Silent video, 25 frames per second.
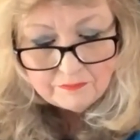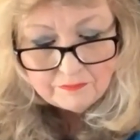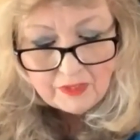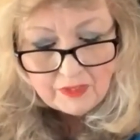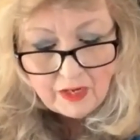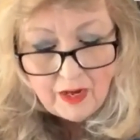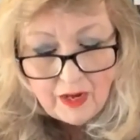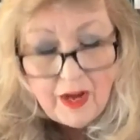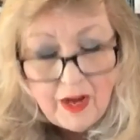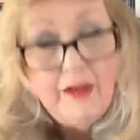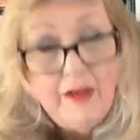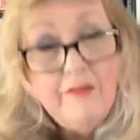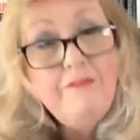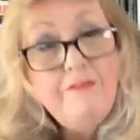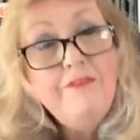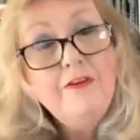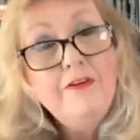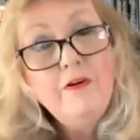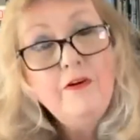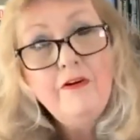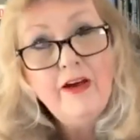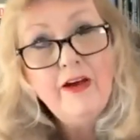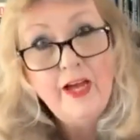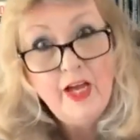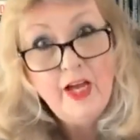I
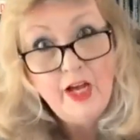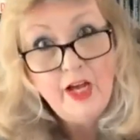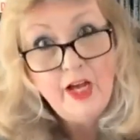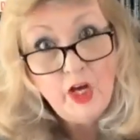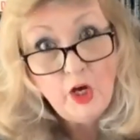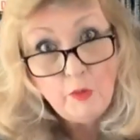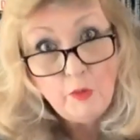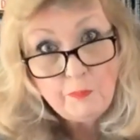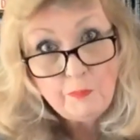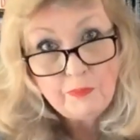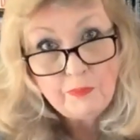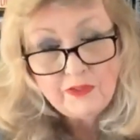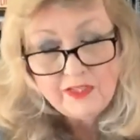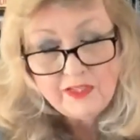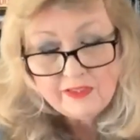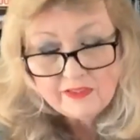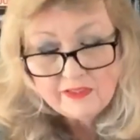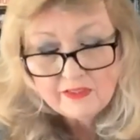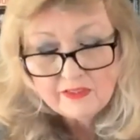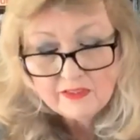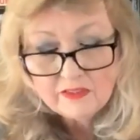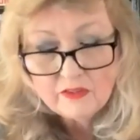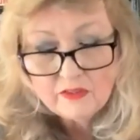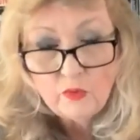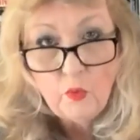feel
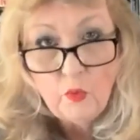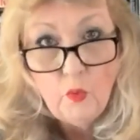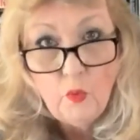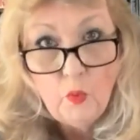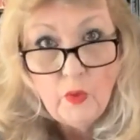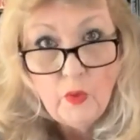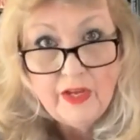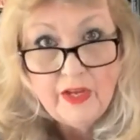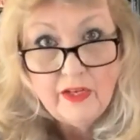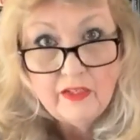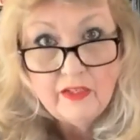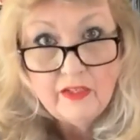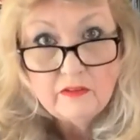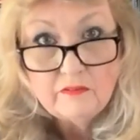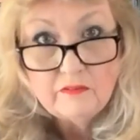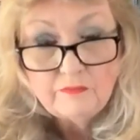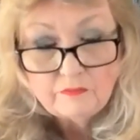helpless when